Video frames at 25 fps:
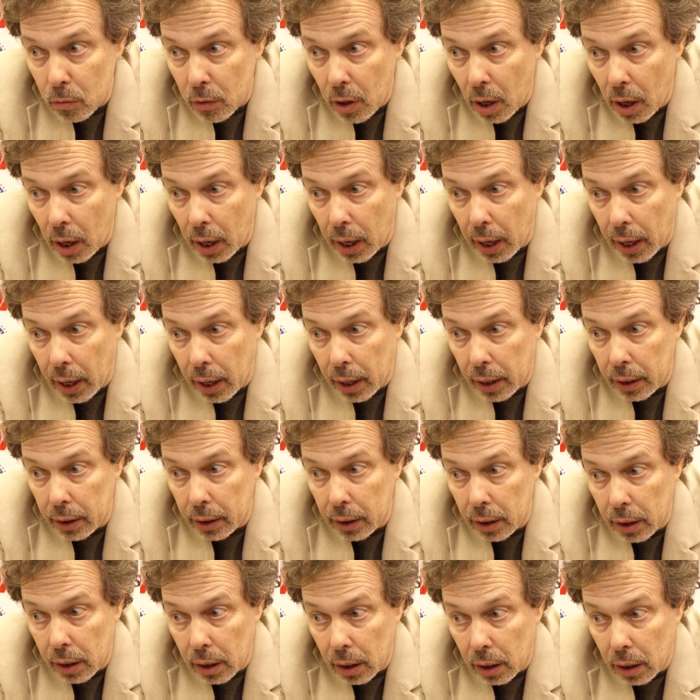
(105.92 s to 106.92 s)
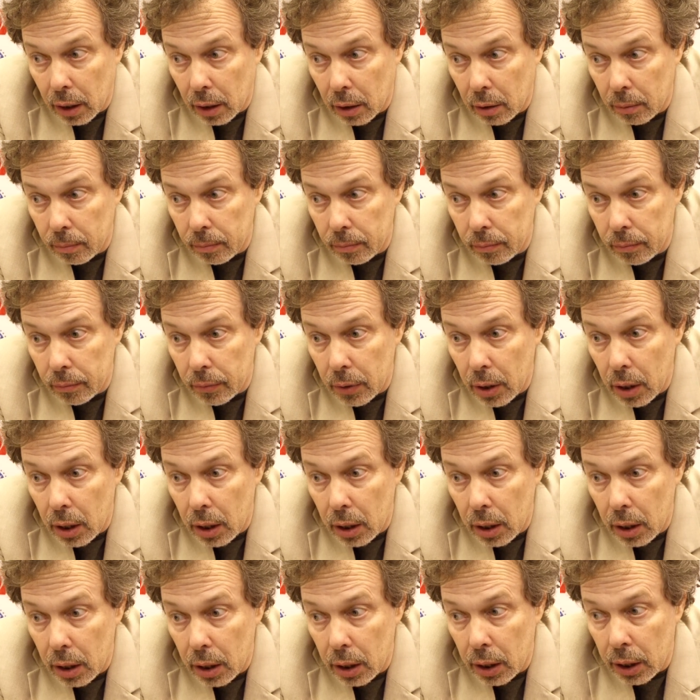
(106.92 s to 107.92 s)
and um,
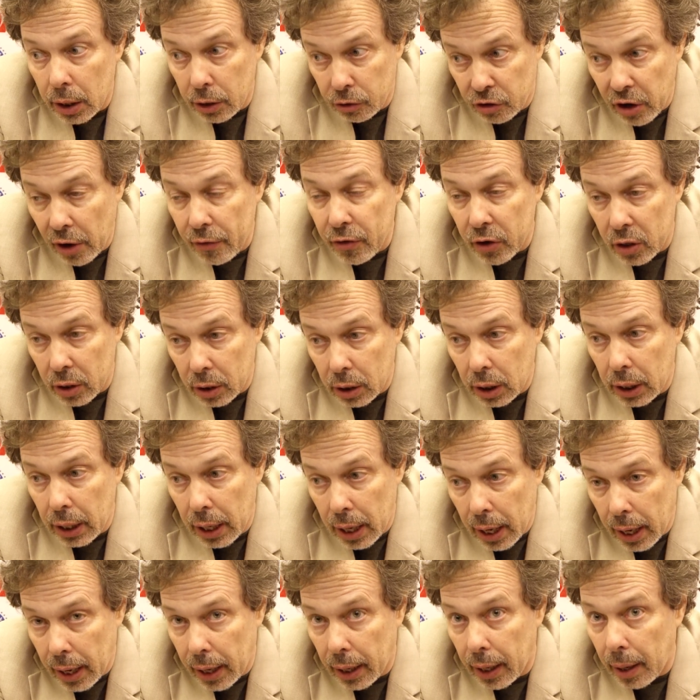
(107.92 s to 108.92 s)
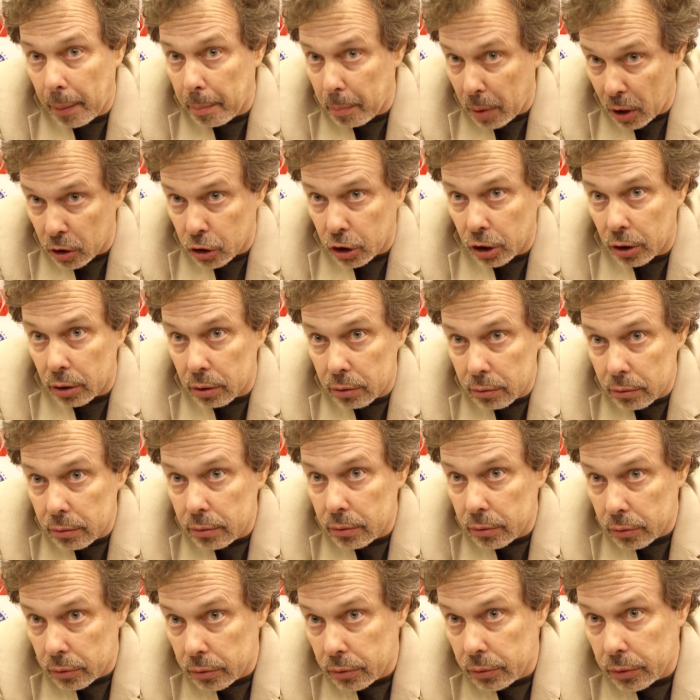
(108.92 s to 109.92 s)
he definitely had ambition.
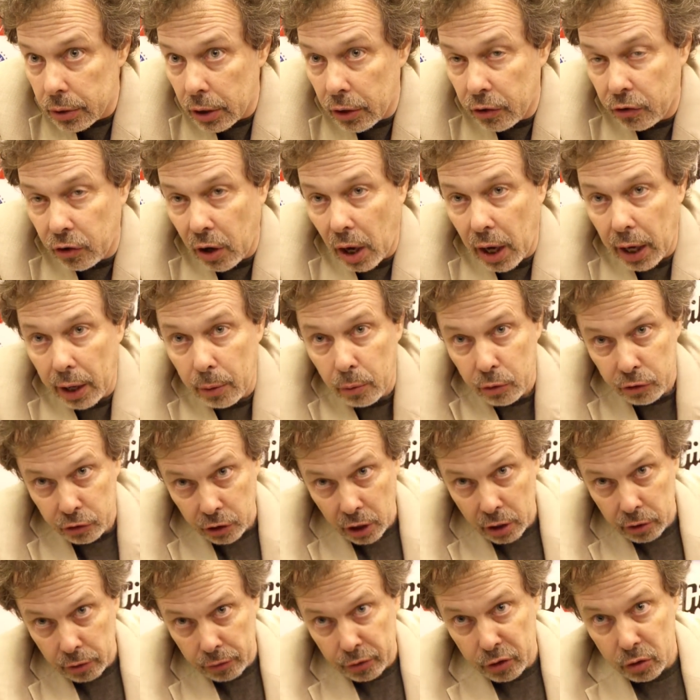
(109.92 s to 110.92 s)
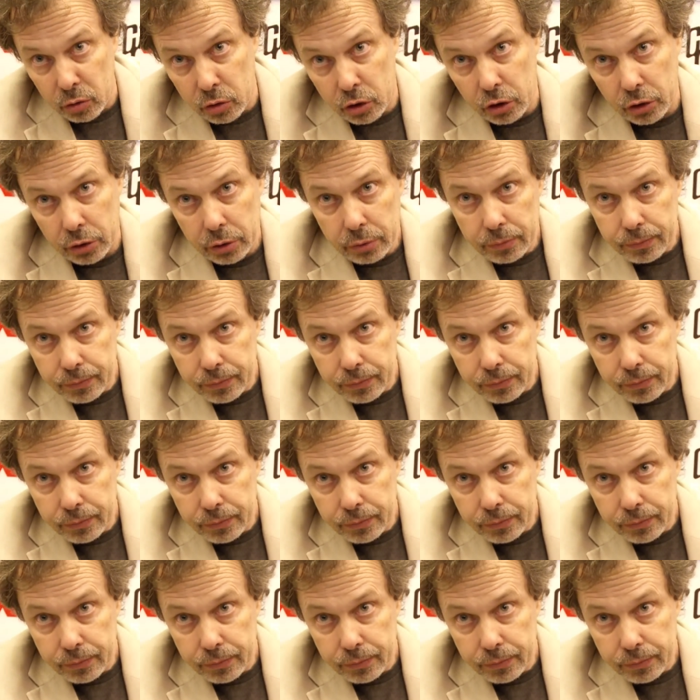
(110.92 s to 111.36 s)
His eye was on the future.